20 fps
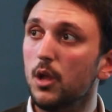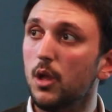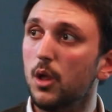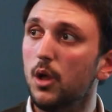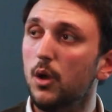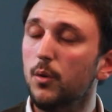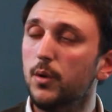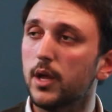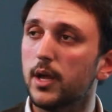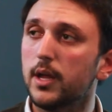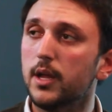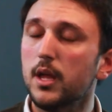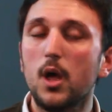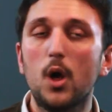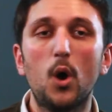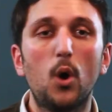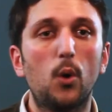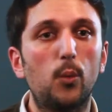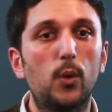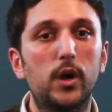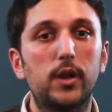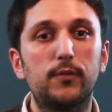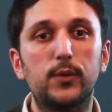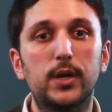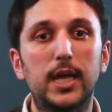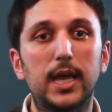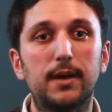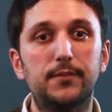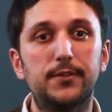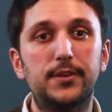Okay, what if we
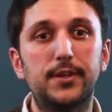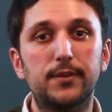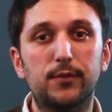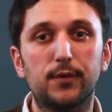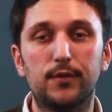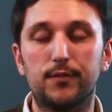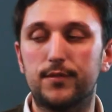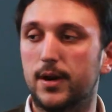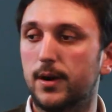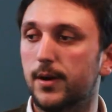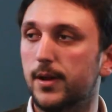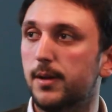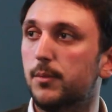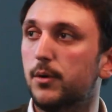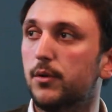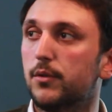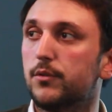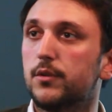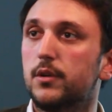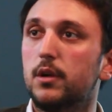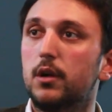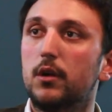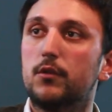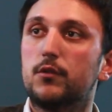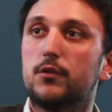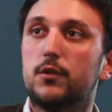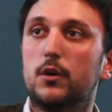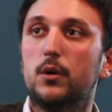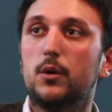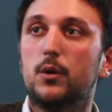have different variables?
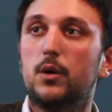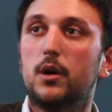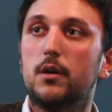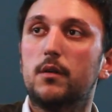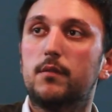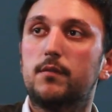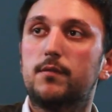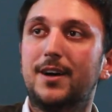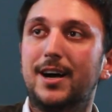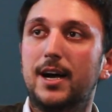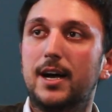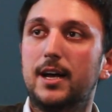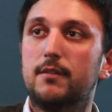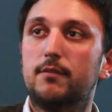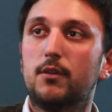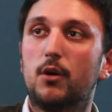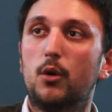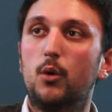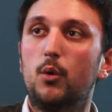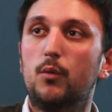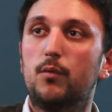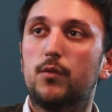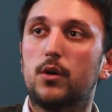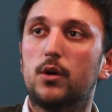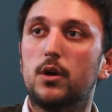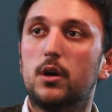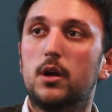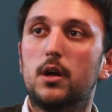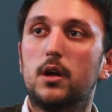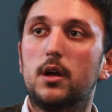So 5 over
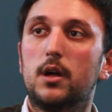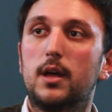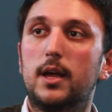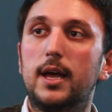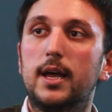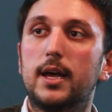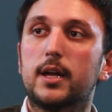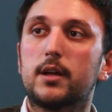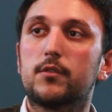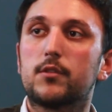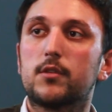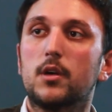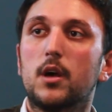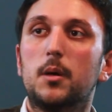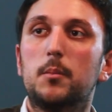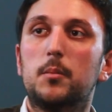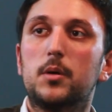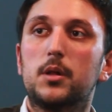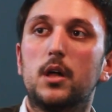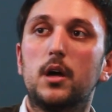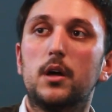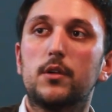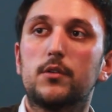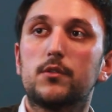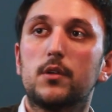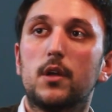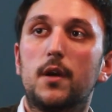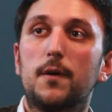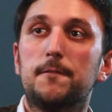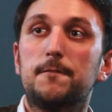x plus
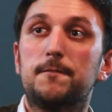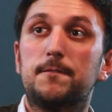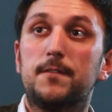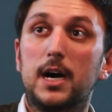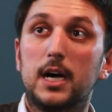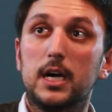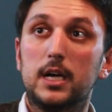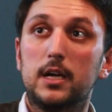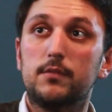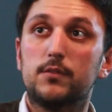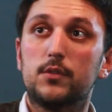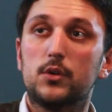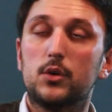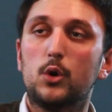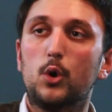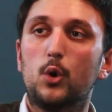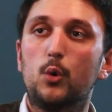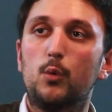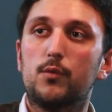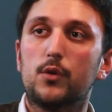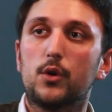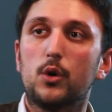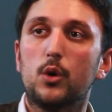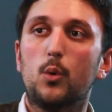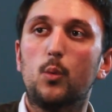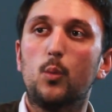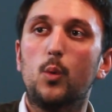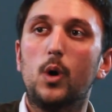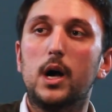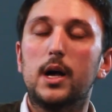5 over
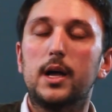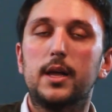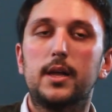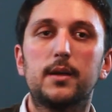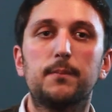y.